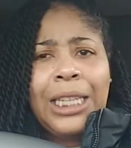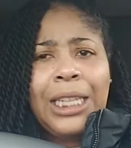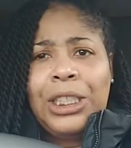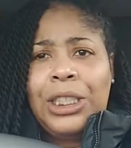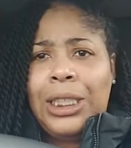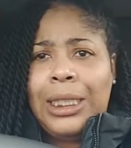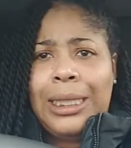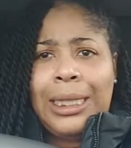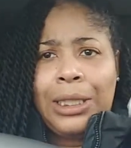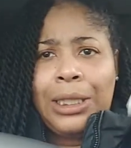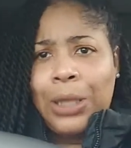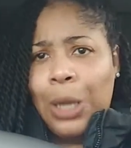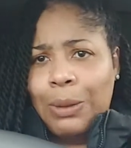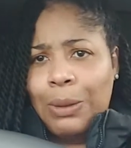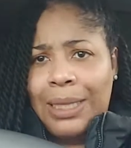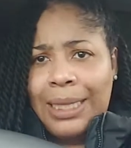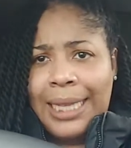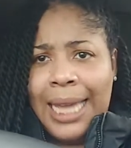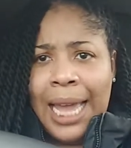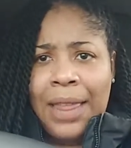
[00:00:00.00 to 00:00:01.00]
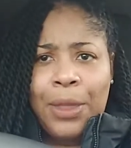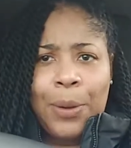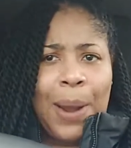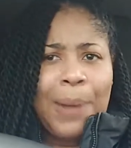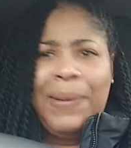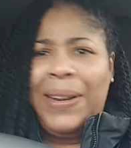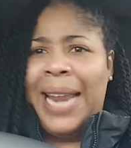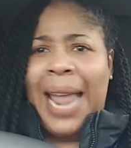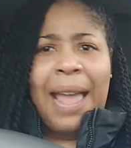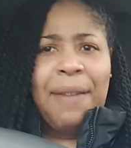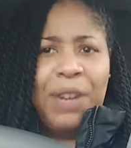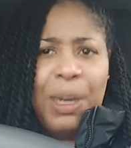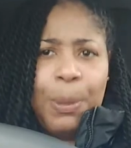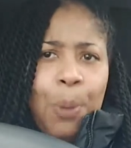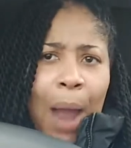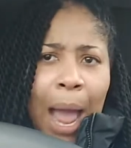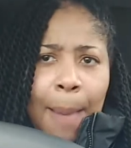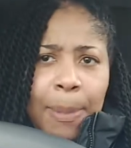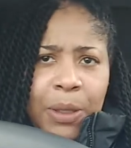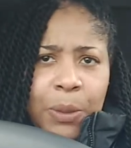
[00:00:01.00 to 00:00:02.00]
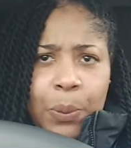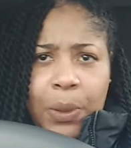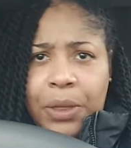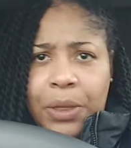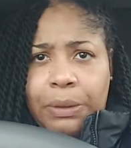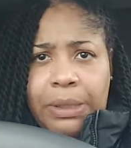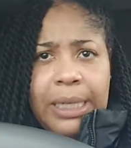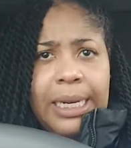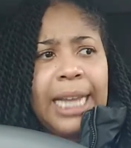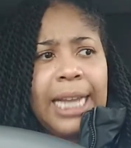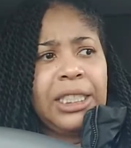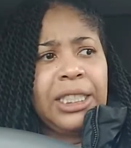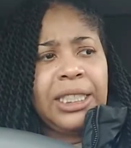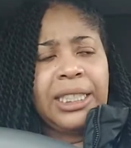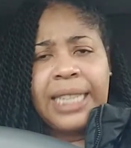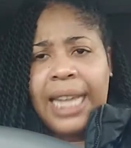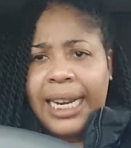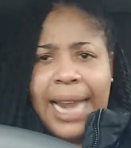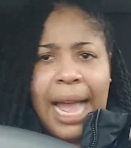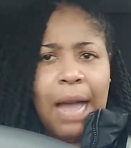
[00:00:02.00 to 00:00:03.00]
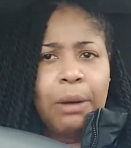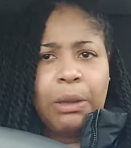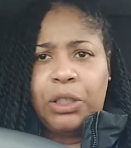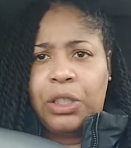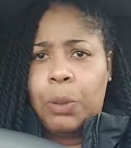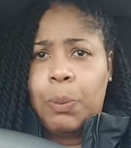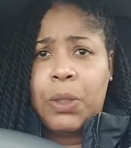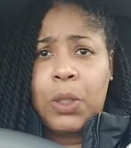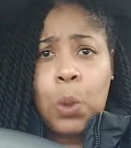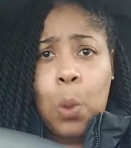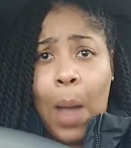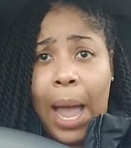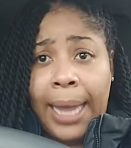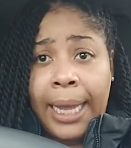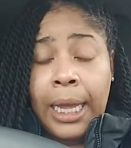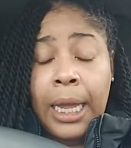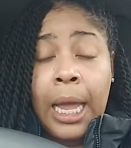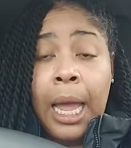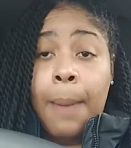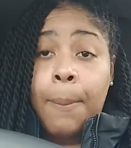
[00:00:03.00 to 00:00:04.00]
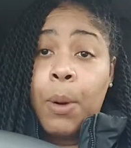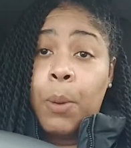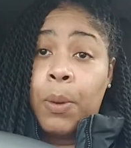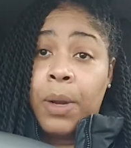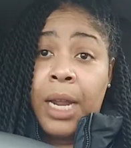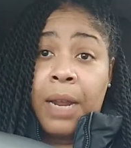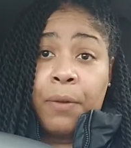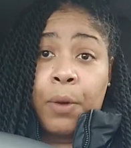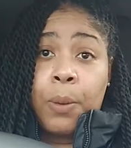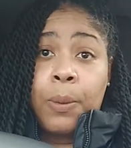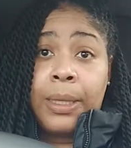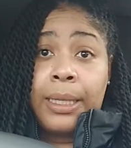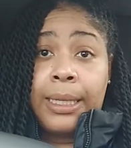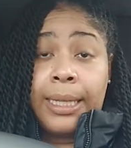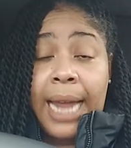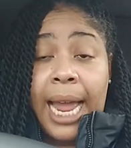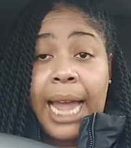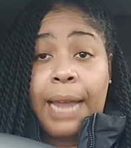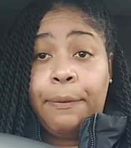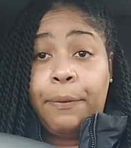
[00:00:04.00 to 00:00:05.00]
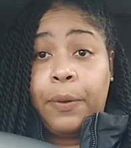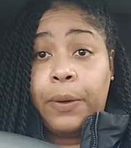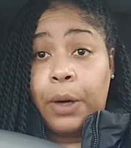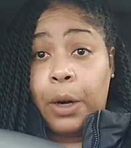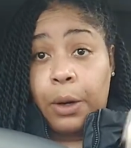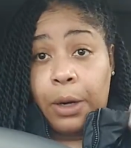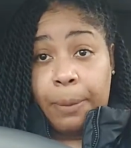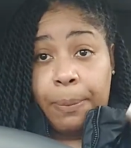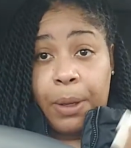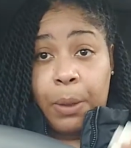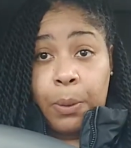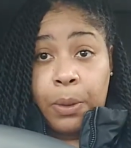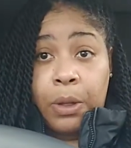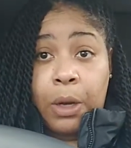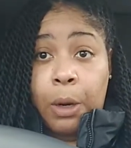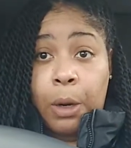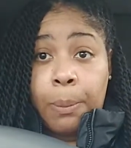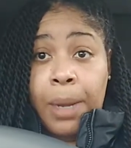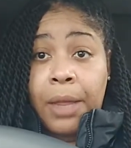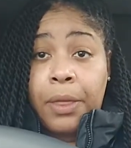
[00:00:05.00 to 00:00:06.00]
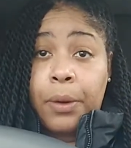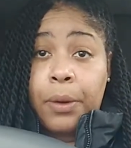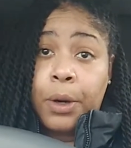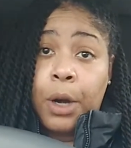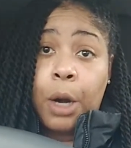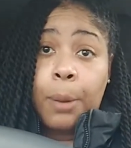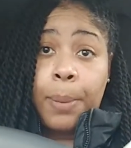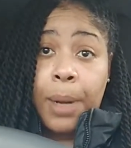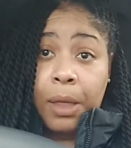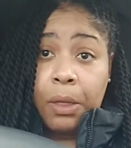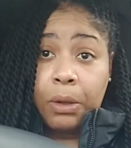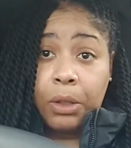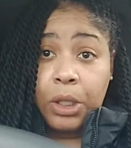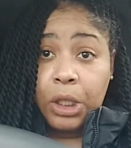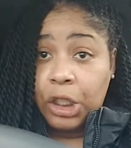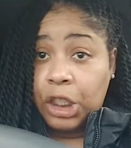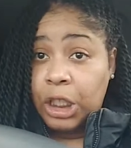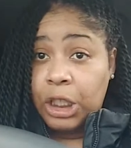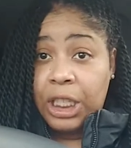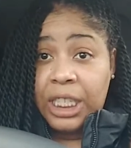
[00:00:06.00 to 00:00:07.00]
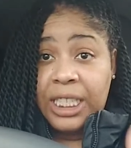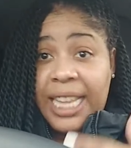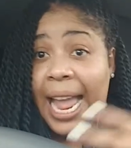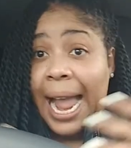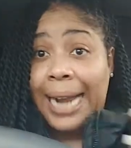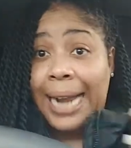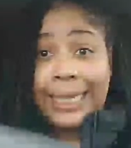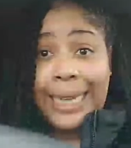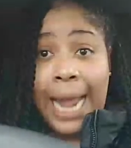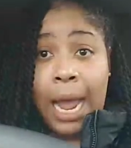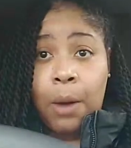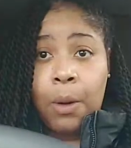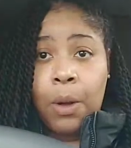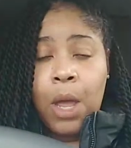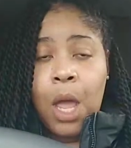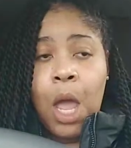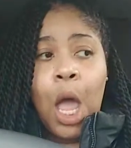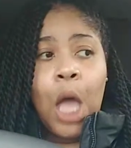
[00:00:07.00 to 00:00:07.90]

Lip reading: she looks so together. I didn't have any problems with her today. She sat down and she was quiet. But whenever it was time for her to be with her mother, and her mother she just acted out.